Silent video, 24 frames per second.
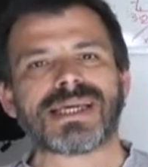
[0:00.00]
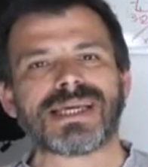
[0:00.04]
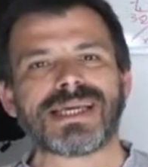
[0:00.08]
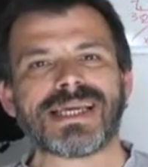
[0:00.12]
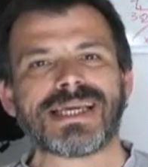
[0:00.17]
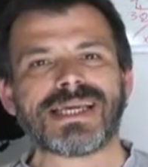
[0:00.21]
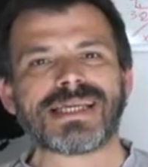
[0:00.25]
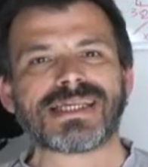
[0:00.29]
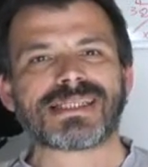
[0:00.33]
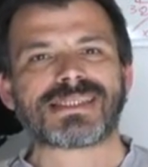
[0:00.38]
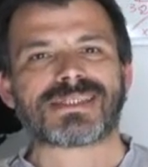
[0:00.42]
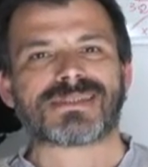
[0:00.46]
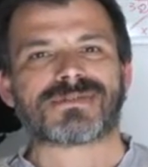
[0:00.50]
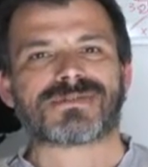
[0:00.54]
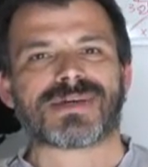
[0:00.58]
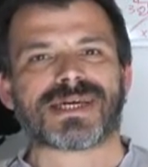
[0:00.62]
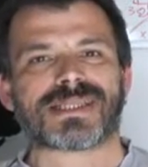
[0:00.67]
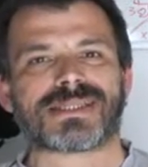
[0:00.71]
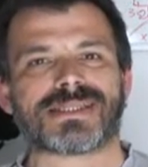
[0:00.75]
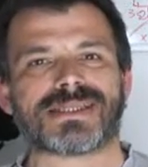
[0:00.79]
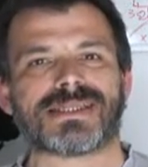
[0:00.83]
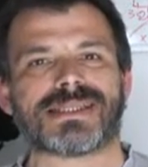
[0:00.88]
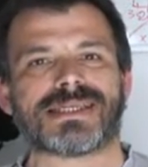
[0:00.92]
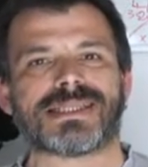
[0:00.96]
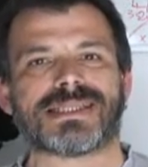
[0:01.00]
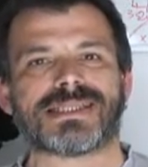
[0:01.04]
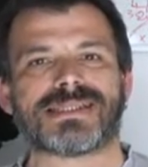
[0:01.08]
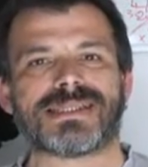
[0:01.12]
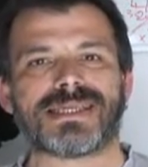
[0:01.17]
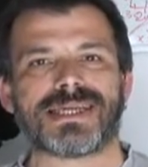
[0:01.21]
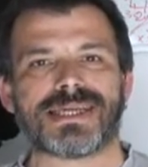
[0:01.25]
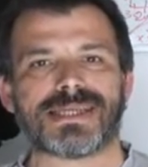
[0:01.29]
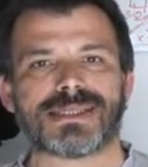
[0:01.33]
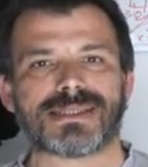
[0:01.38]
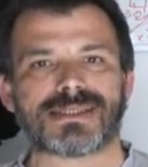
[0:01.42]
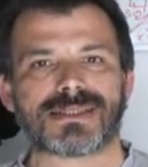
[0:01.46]
is that
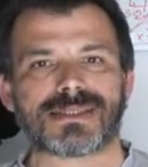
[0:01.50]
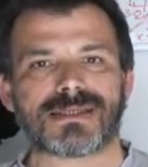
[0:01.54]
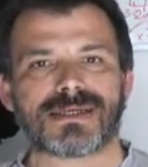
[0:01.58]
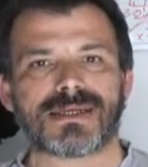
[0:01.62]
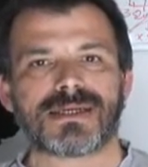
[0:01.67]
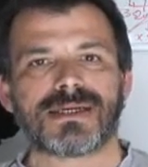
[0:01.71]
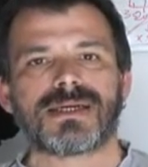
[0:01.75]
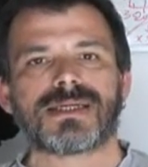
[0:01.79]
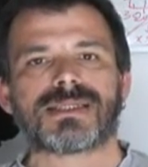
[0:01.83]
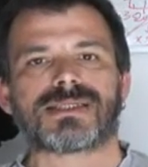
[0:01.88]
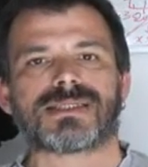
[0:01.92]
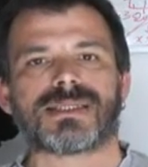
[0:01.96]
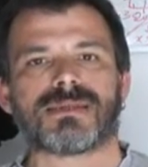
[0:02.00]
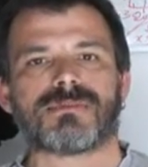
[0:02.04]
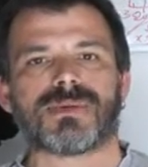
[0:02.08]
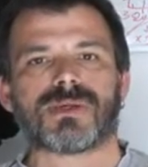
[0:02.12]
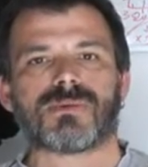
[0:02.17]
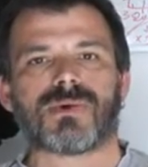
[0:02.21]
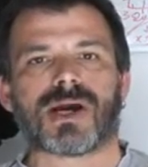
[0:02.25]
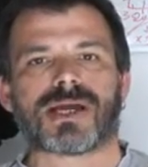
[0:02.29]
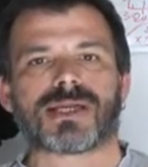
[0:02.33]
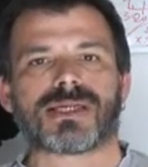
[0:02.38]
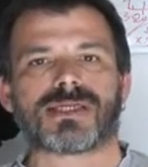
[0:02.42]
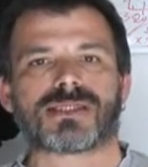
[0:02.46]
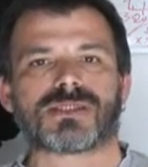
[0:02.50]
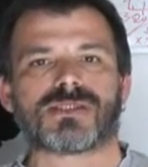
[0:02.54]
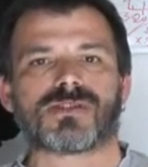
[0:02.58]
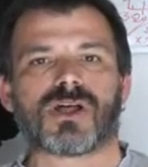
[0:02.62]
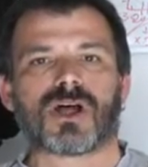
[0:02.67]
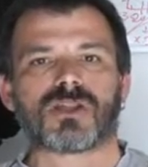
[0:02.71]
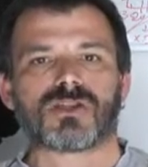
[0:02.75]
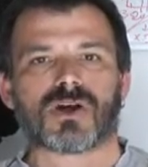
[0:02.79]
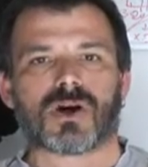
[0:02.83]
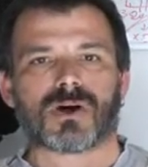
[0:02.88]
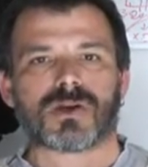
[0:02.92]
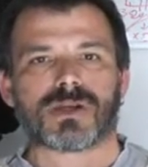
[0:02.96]
indeed CB1 is
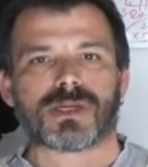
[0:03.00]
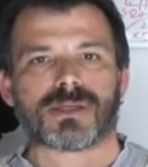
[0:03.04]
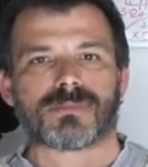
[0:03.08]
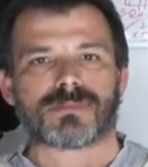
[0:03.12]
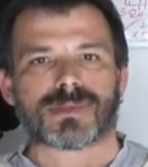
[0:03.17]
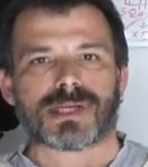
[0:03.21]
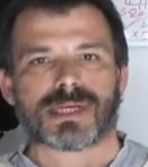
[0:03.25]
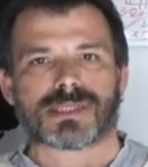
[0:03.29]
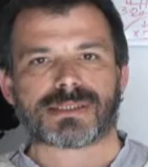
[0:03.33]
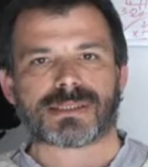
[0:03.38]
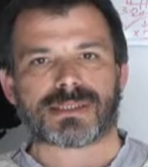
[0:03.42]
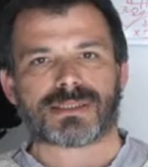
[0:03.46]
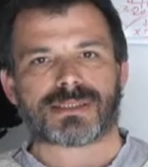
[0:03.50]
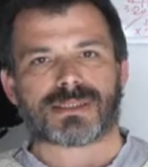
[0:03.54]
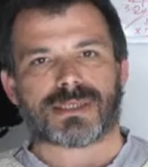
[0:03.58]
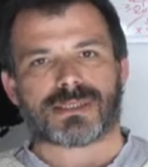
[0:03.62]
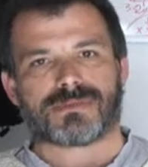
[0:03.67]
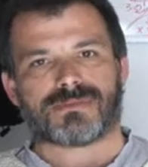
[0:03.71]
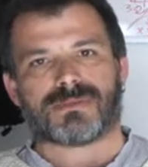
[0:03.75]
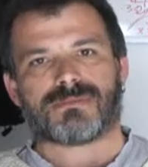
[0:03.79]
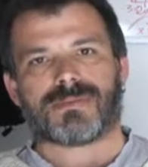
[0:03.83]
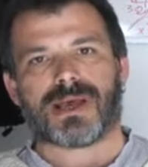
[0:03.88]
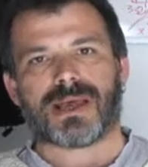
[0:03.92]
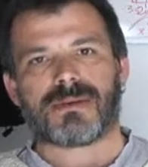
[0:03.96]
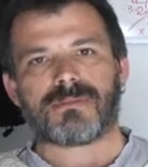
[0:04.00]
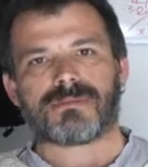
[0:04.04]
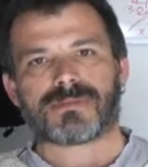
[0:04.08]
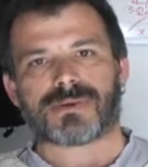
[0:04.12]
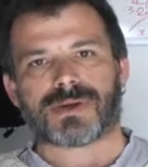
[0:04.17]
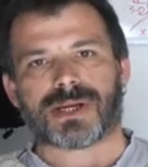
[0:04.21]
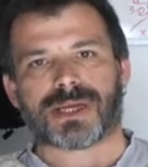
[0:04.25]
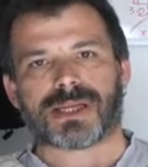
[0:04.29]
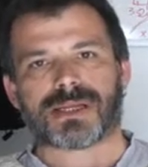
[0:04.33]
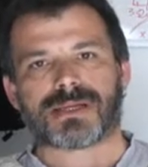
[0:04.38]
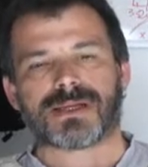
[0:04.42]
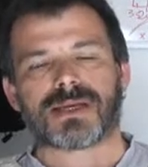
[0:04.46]
not only present at the
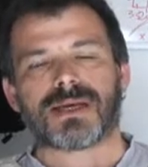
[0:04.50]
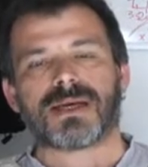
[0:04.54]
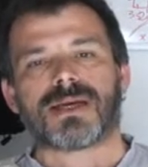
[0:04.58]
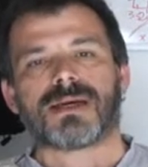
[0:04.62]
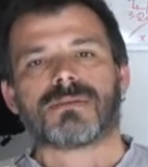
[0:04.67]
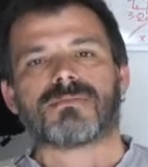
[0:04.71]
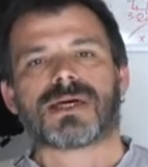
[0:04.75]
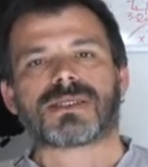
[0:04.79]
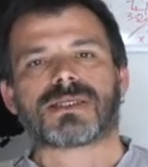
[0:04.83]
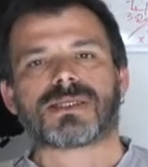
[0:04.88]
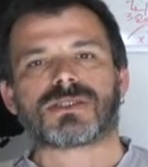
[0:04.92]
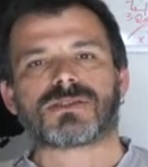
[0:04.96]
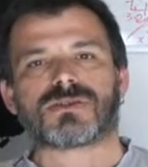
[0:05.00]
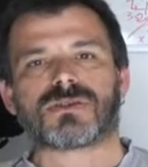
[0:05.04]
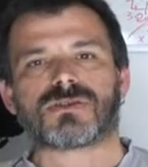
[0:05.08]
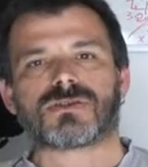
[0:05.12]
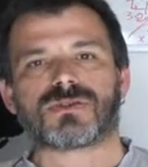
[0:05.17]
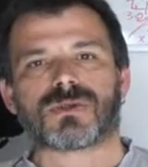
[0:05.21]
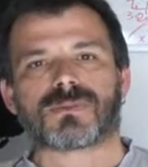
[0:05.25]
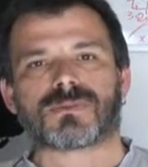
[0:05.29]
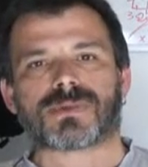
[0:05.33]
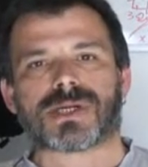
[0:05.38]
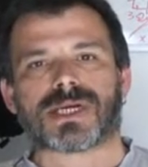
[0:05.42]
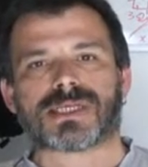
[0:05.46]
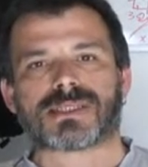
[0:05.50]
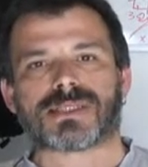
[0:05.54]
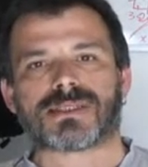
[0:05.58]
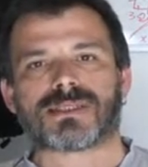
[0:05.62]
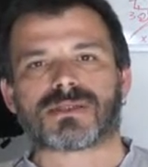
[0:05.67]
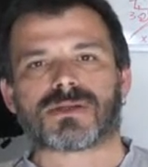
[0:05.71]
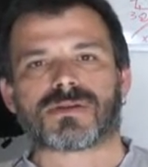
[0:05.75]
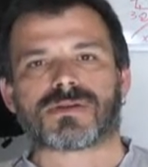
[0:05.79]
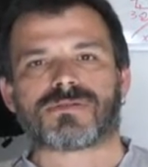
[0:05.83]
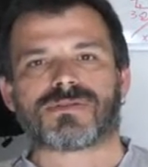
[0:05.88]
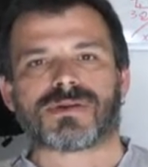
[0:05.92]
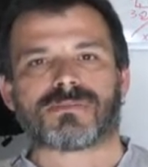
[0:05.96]
membrane, but is also present
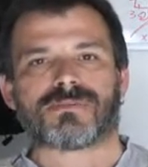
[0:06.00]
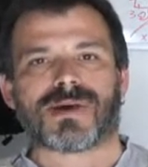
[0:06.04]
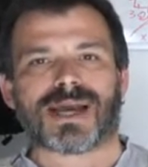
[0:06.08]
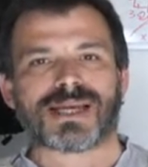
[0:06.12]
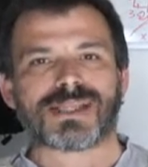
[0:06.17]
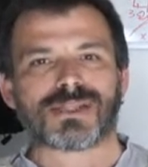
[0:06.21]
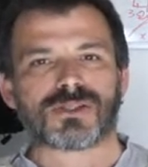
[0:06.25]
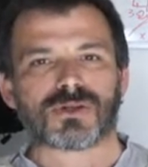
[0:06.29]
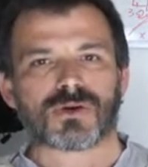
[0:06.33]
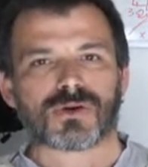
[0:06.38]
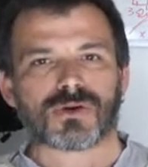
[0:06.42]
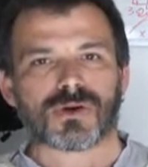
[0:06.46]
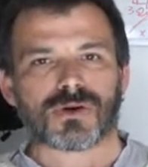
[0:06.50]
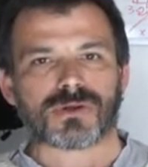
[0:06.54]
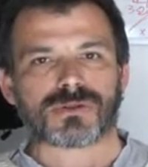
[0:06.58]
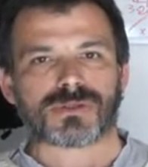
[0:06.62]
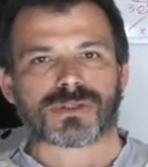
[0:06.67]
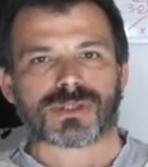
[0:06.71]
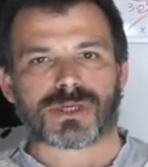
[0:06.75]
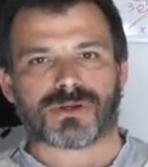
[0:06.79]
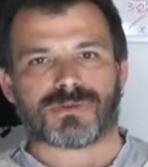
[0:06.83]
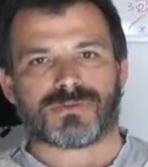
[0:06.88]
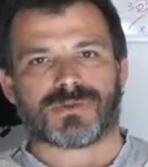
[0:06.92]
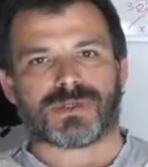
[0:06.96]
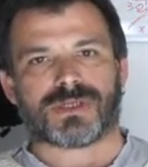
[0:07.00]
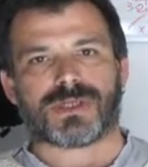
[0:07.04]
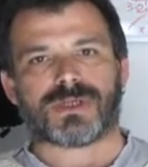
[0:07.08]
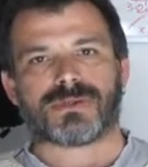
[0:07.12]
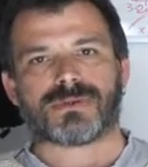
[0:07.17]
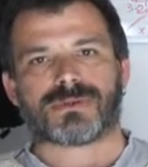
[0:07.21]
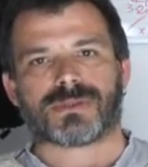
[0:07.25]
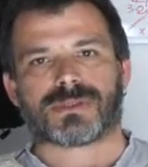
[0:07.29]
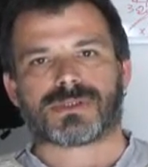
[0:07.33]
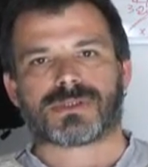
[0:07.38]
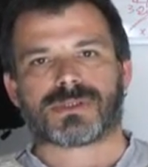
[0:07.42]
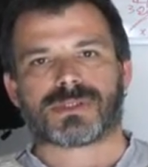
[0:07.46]
on the mitochondria of the
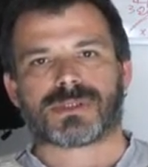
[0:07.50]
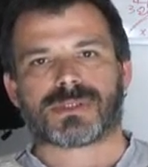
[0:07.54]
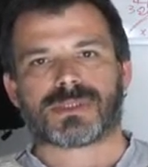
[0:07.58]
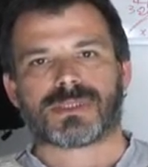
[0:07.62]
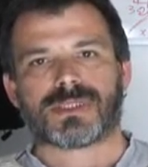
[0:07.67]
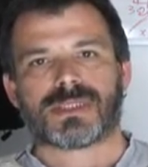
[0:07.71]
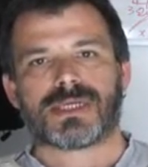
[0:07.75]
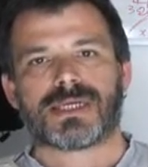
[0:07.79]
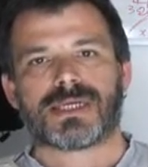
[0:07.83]
neurons.